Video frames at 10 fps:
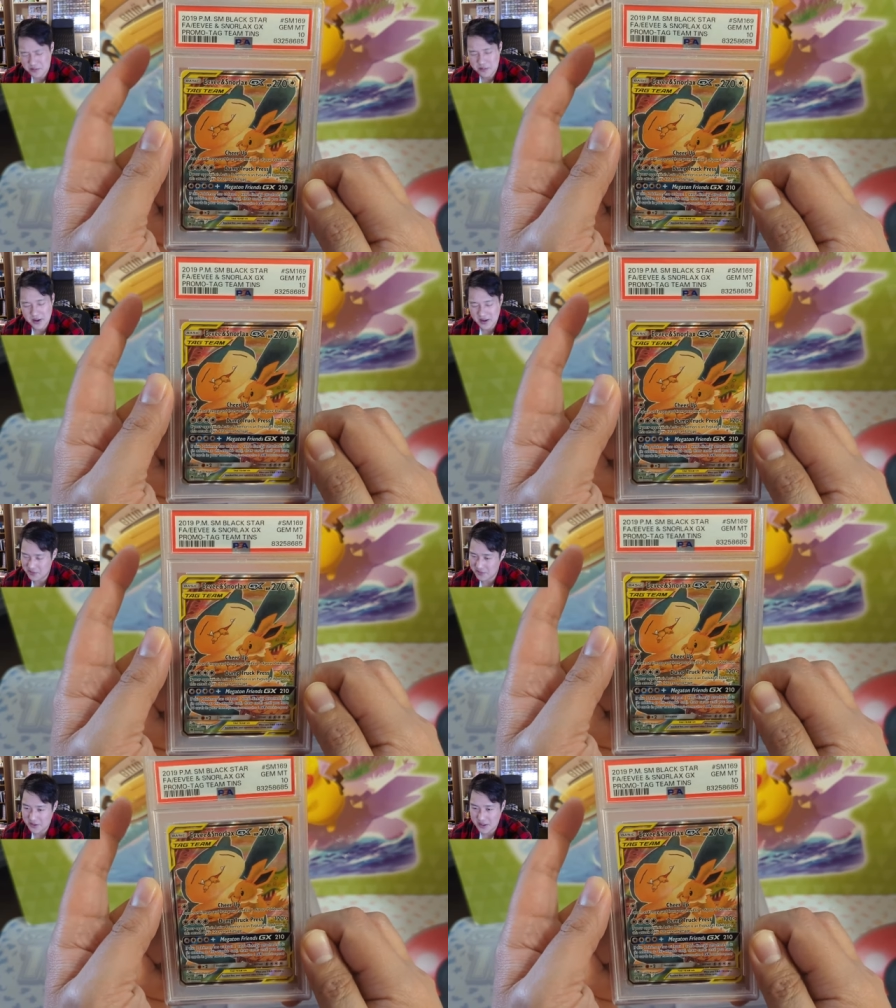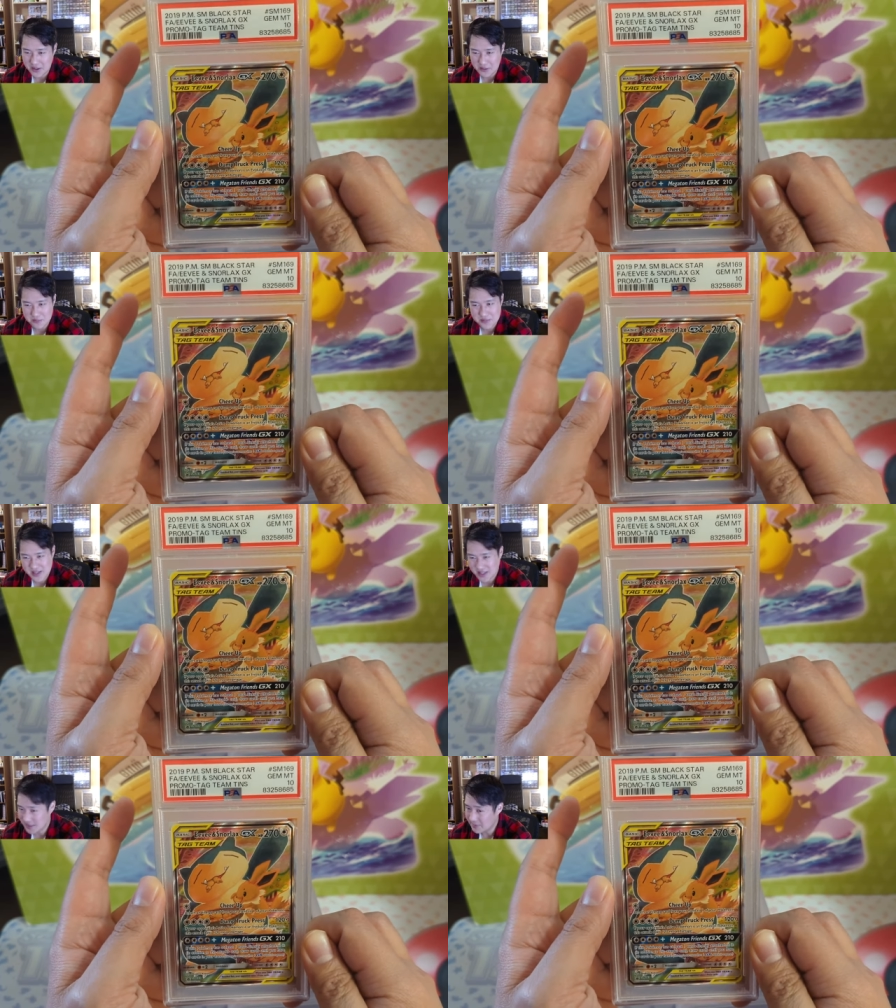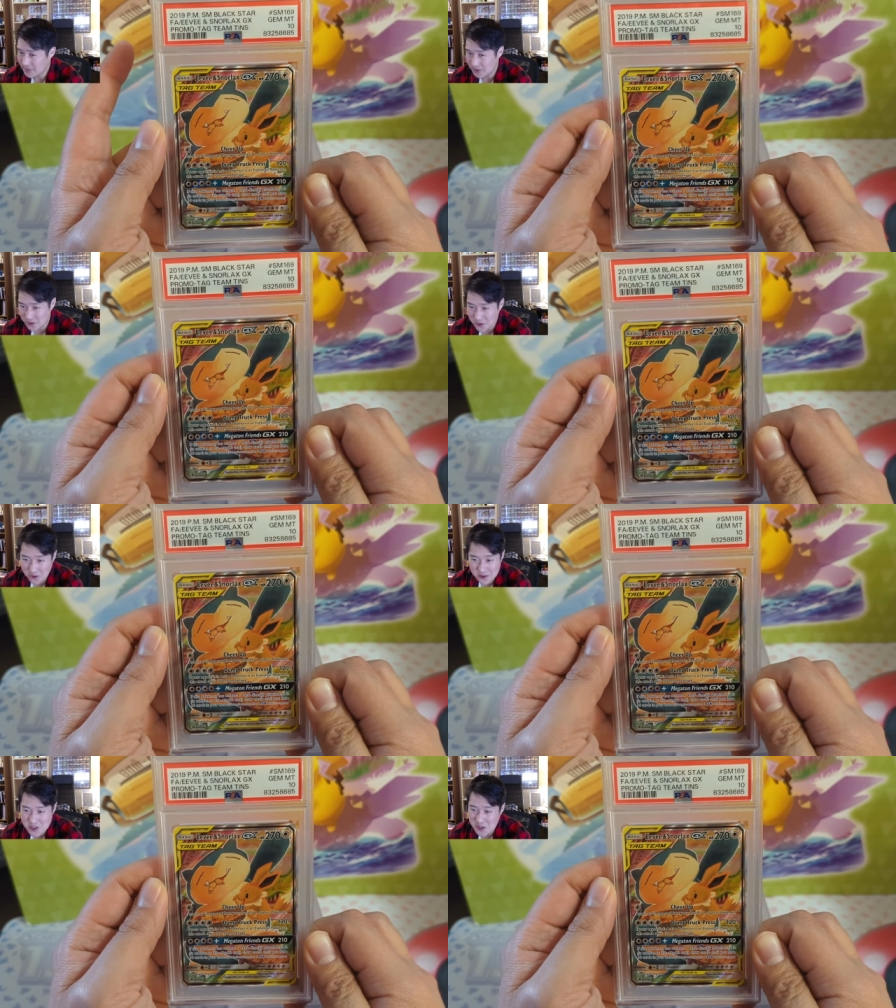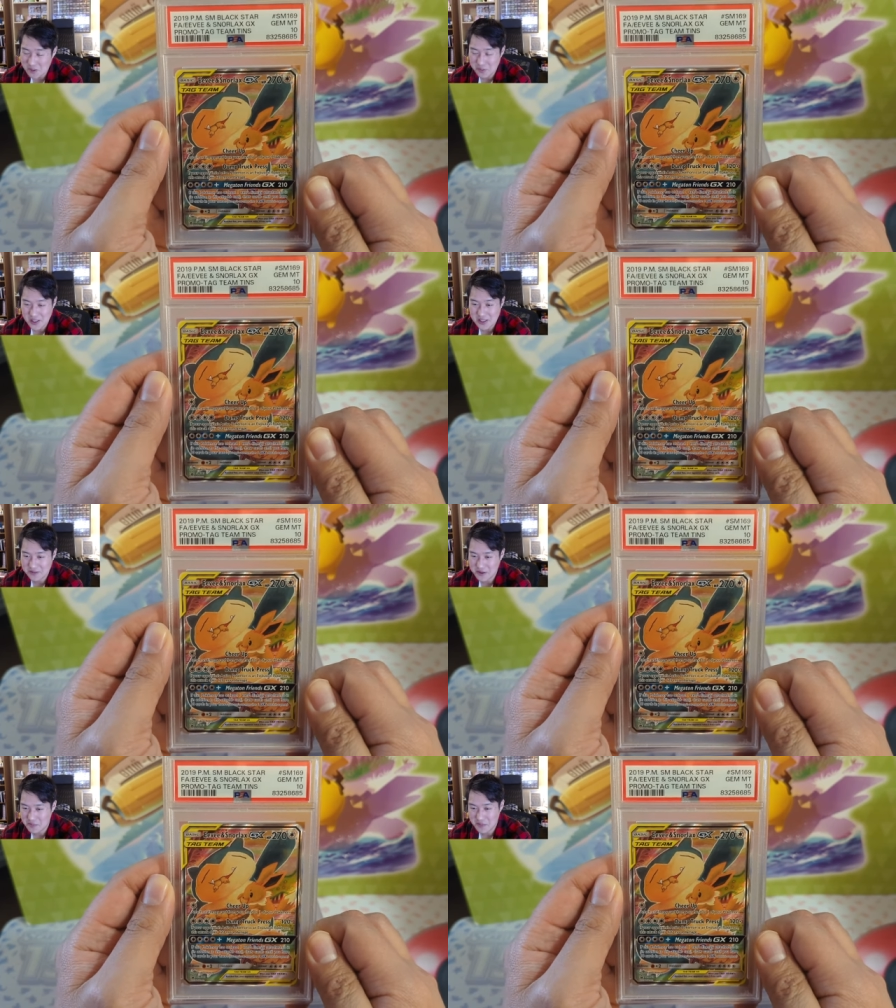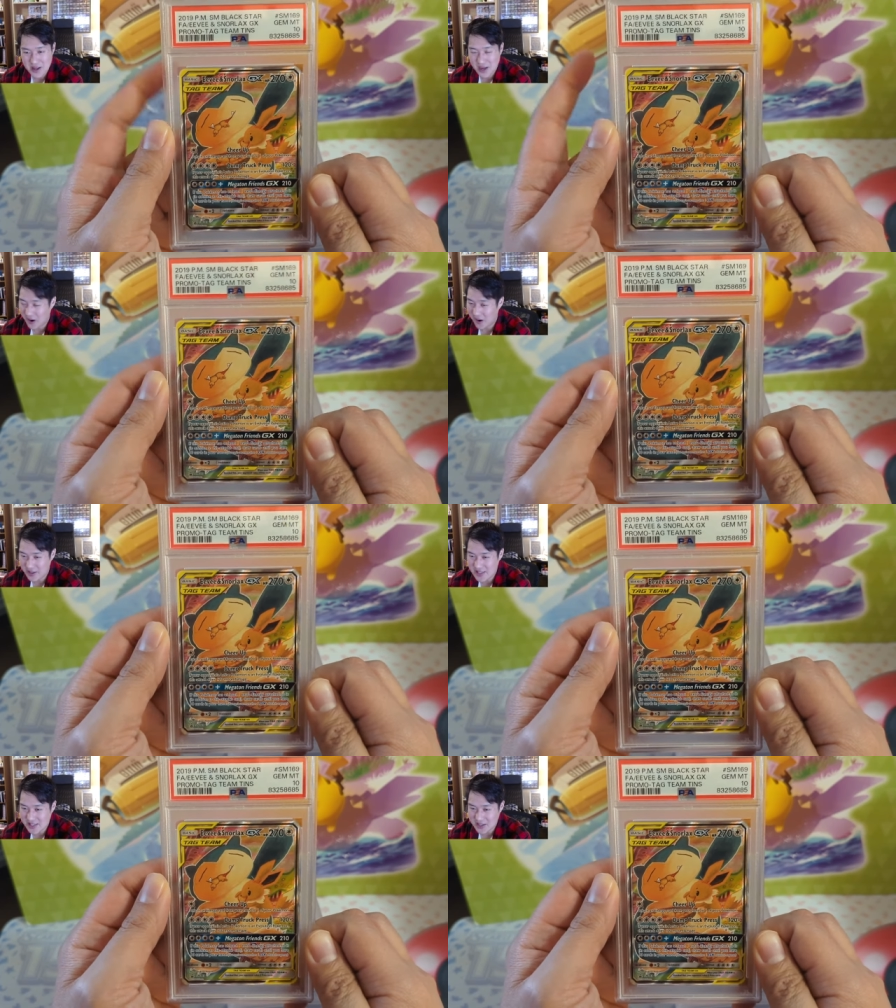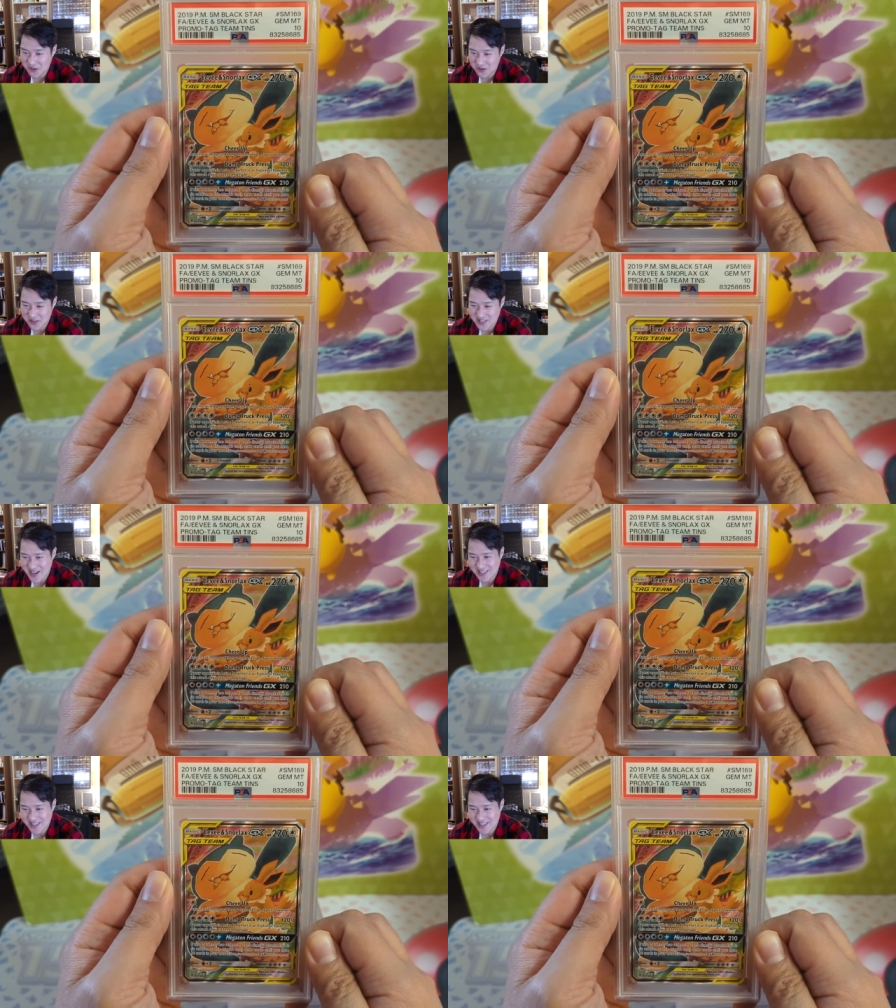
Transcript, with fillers: and um, sent them to Troll and Toad, a bunch of them, all these like old tag